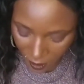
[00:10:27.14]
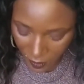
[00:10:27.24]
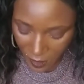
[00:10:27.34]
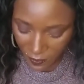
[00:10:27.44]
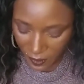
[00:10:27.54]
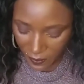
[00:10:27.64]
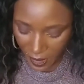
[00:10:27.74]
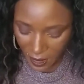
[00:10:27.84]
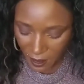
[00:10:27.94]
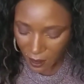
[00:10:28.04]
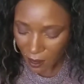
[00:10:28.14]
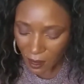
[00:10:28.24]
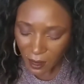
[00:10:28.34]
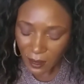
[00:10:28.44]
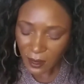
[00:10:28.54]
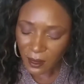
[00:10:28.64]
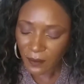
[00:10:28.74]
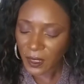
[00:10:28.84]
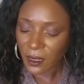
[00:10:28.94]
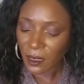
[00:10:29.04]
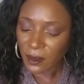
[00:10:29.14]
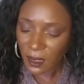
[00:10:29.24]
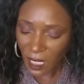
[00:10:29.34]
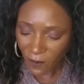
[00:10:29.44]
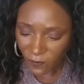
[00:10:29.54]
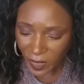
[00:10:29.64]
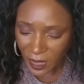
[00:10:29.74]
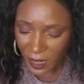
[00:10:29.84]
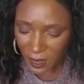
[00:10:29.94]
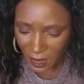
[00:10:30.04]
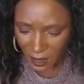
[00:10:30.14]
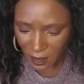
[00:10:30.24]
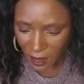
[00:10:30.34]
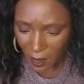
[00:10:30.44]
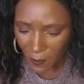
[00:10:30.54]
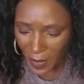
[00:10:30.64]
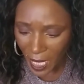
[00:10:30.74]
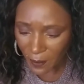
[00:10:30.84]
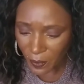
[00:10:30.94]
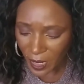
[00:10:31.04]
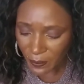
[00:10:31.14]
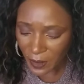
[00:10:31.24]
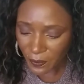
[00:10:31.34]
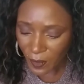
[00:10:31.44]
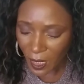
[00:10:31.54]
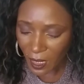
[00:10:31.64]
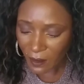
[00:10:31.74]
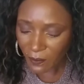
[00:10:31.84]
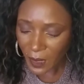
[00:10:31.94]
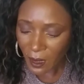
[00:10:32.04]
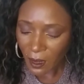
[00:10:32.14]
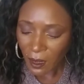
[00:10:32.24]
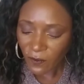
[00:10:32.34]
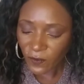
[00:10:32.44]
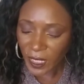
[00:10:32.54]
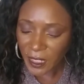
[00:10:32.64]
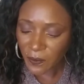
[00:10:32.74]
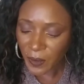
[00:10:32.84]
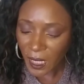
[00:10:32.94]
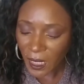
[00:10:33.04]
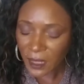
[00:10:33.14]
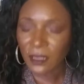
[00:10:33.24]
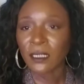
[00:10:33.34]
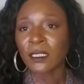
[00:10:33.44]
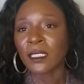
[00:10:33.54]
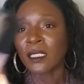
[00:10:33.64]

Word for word: Moving right along, something else that I finished is the MAC Prep and Prime Fix Plus.